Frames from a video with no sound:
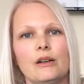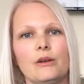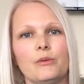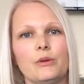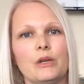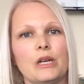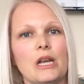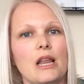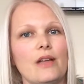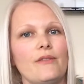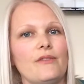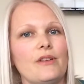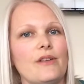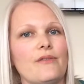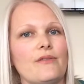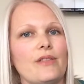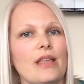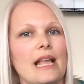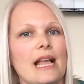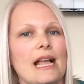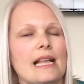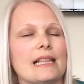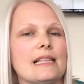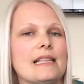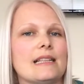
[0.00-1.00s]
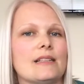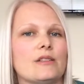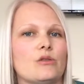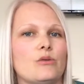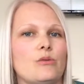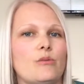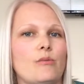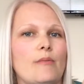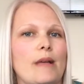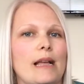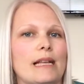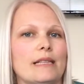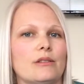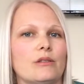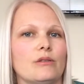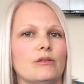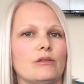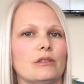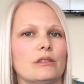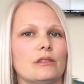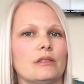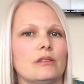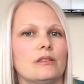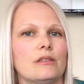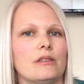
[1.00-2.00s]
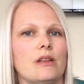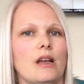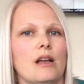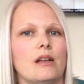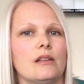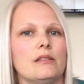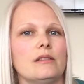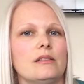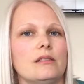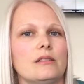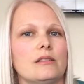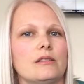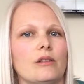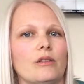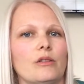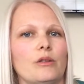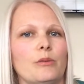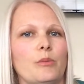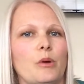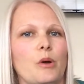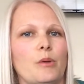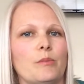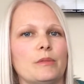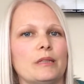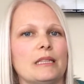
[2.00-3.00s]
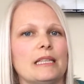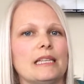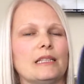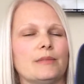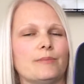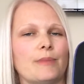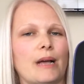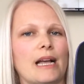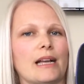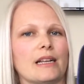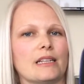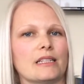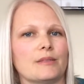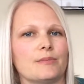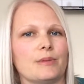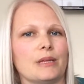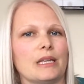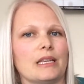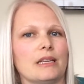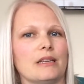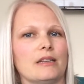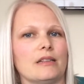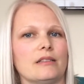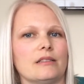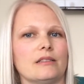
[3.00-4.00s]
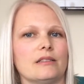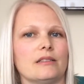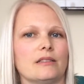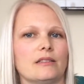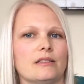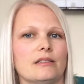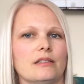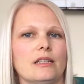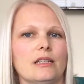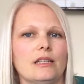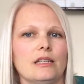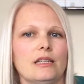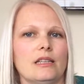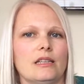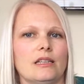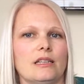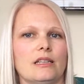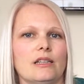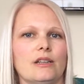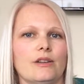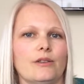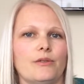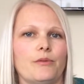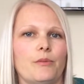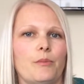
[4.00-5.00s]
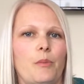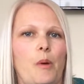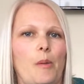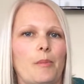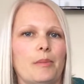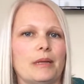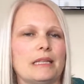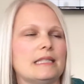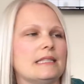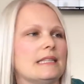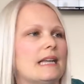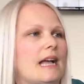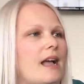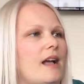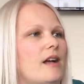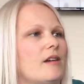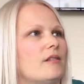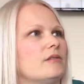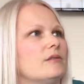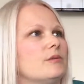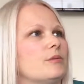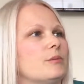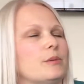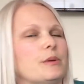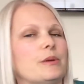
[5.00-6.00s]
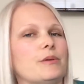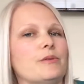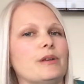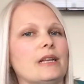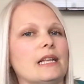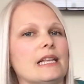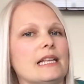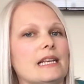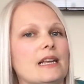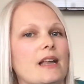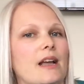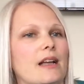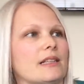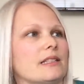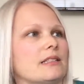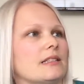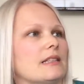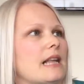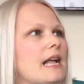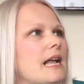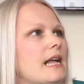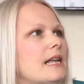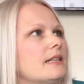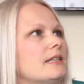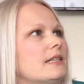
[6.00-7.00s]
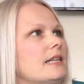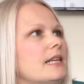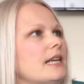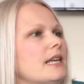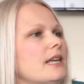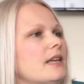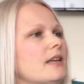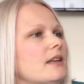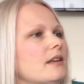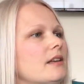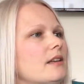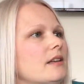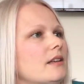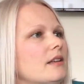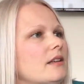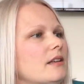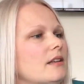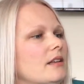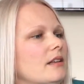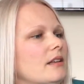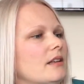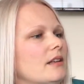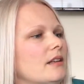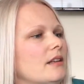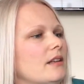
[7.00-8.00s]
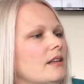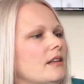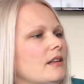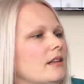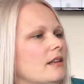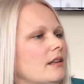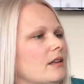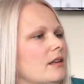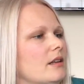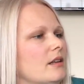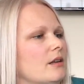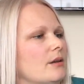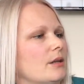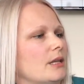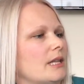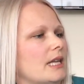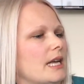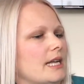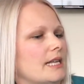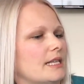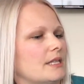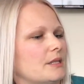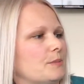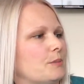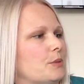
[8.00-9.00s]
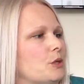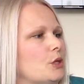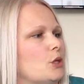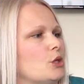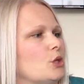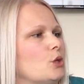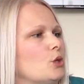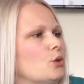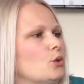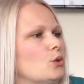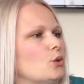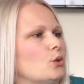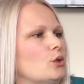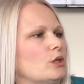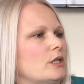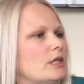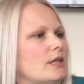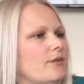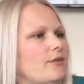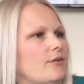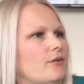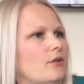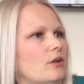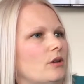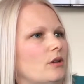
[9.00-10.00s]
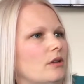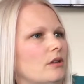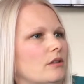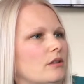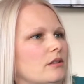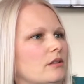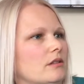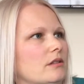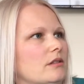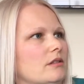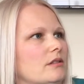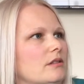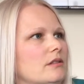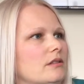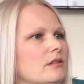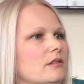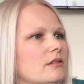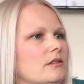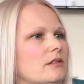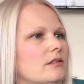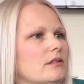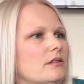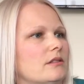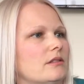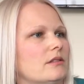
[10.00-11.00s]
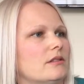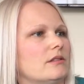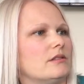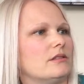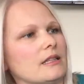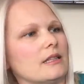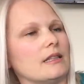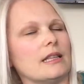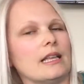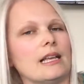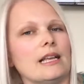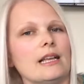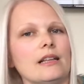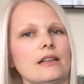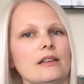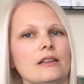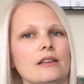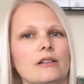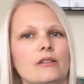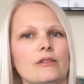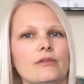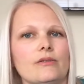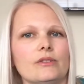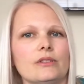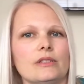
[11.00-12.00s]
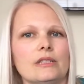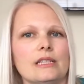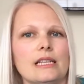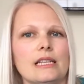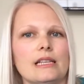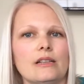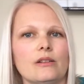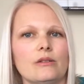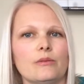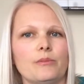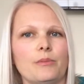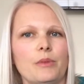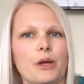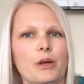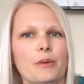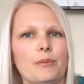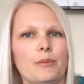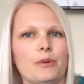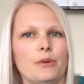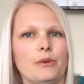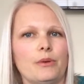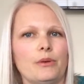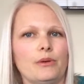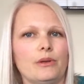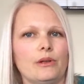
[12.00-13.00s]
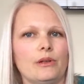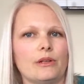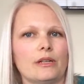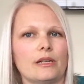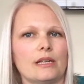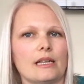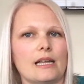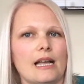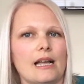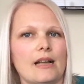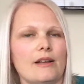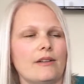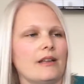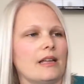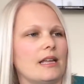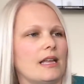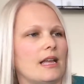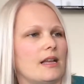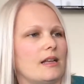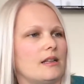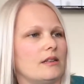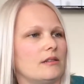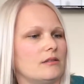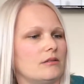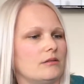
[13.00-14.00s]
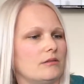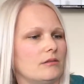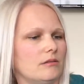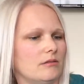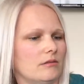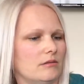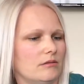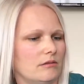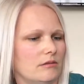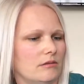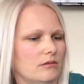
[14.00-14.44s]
I would love it if they had little metal studs on the bottom of these bags, because, you know, for popping down, it would be really nice and handy. That is beautiful. And then obviously a little purple carry handle.